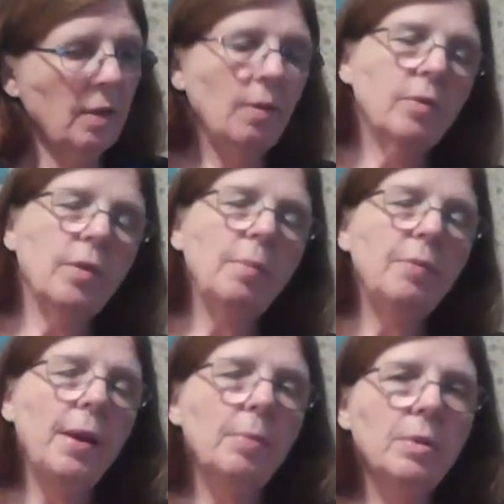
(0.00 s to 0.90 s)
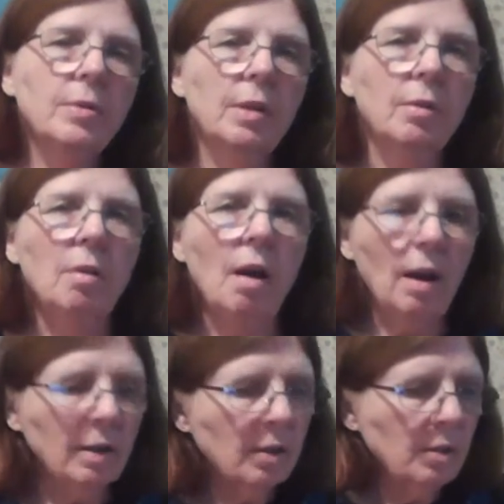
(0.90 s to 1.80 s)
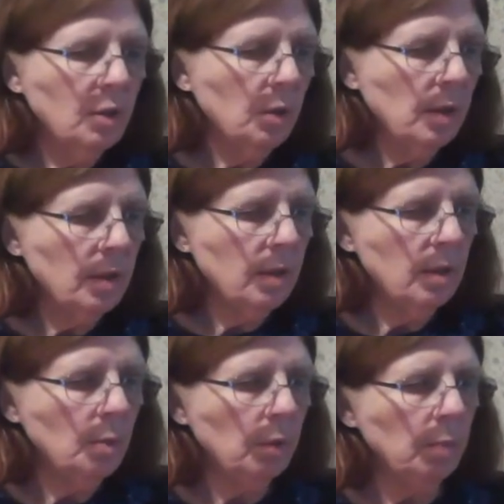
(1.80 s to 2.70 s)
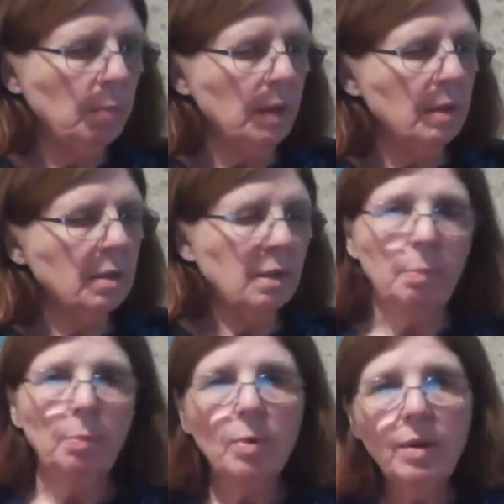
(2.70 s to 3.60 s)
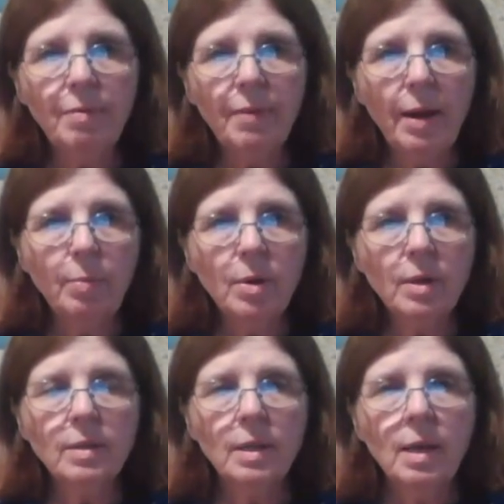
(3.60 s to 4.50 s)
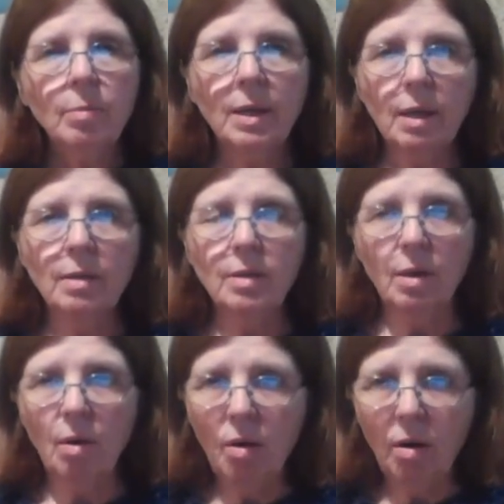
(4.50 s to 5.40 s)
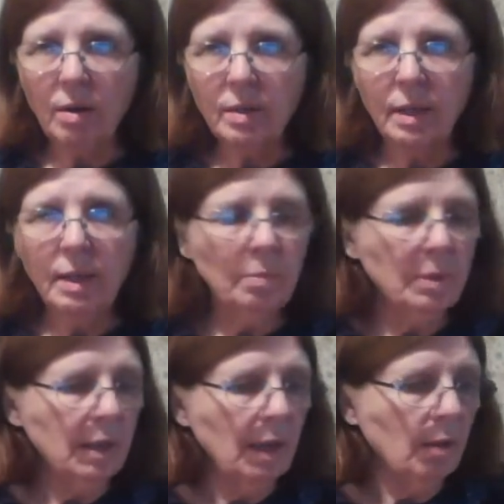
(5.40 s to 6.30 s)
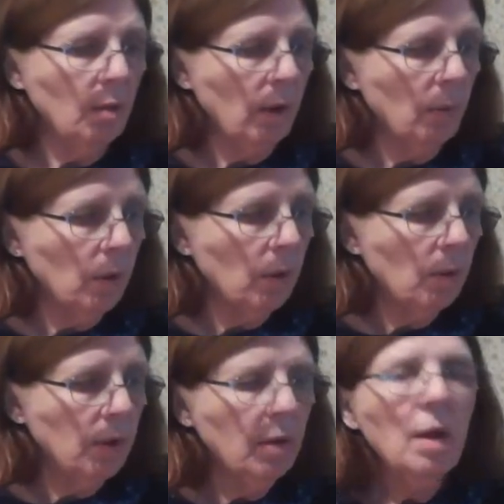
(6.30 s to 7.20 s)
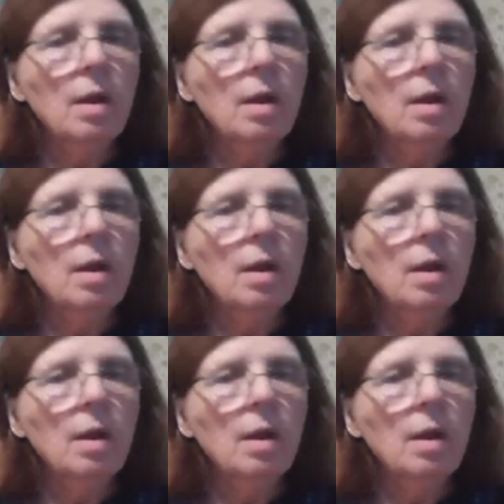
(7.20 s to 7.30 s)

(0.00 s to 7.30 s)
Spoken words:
Some fabrics that are not good choices would be slippery fabrics because they're hard to keep together and work with,